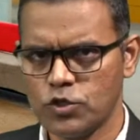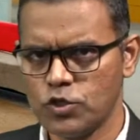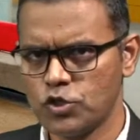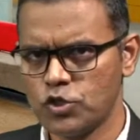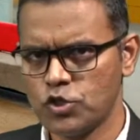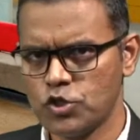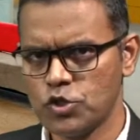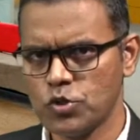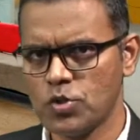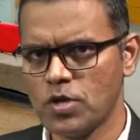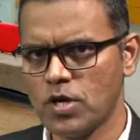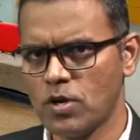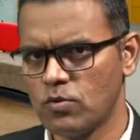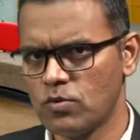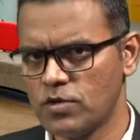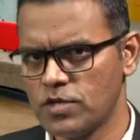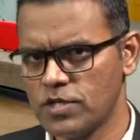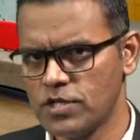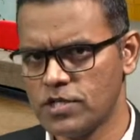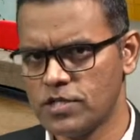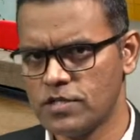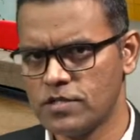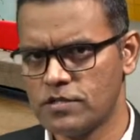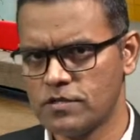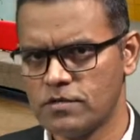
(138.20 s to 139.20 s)
2
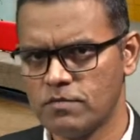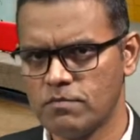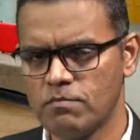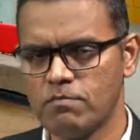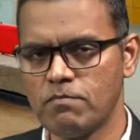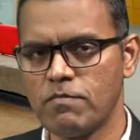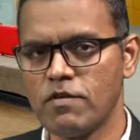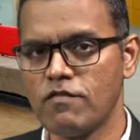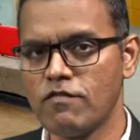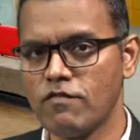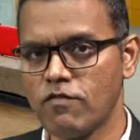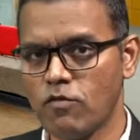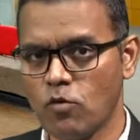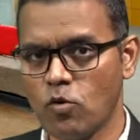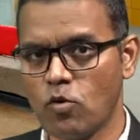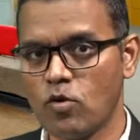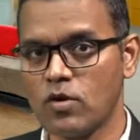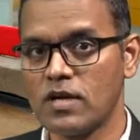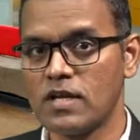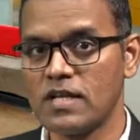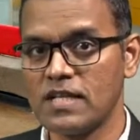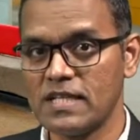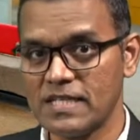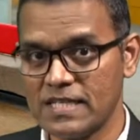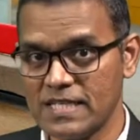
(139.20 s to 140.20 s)
hours
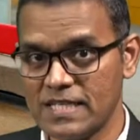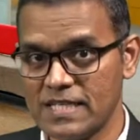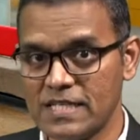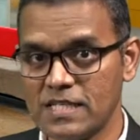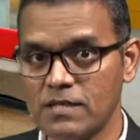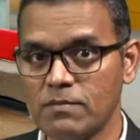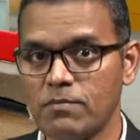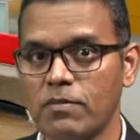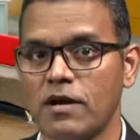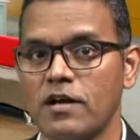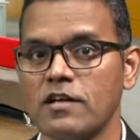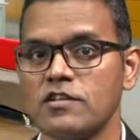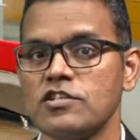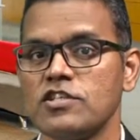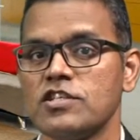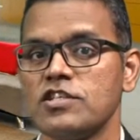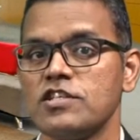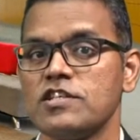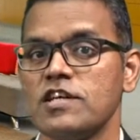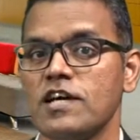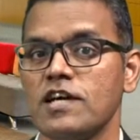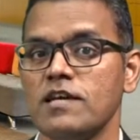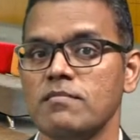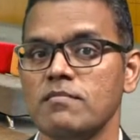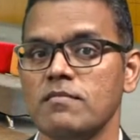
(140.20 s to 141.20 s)
before the departure
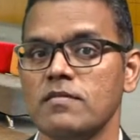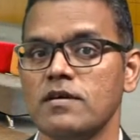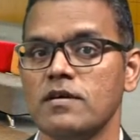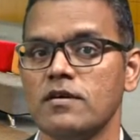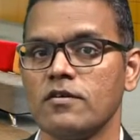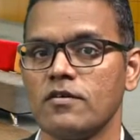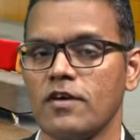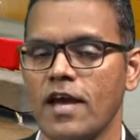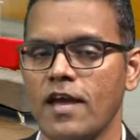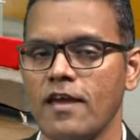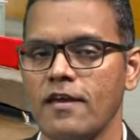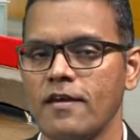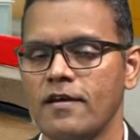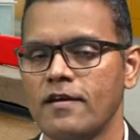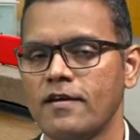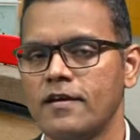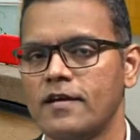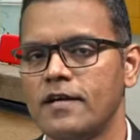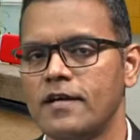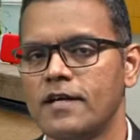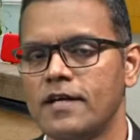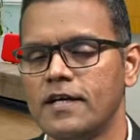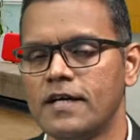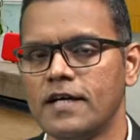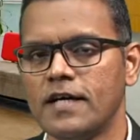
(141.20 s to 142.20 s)
time. Okay,
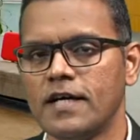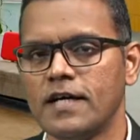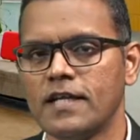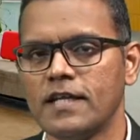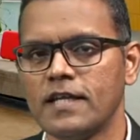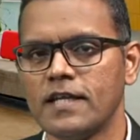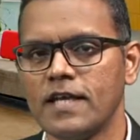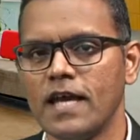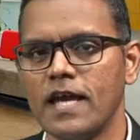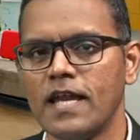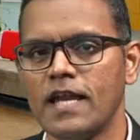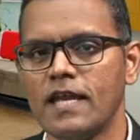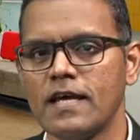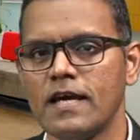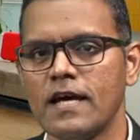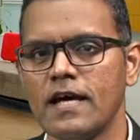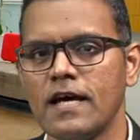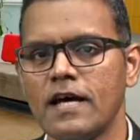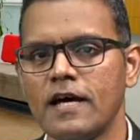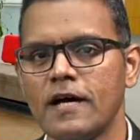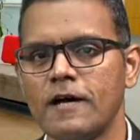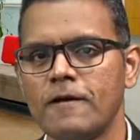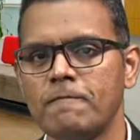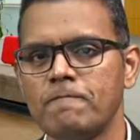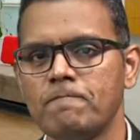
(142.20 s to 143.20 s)
and
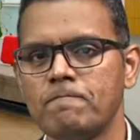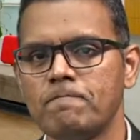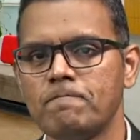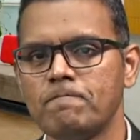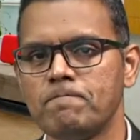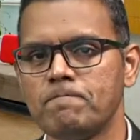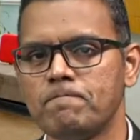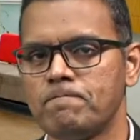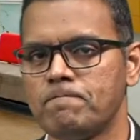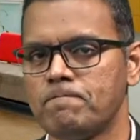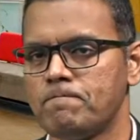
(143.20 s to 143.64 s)
then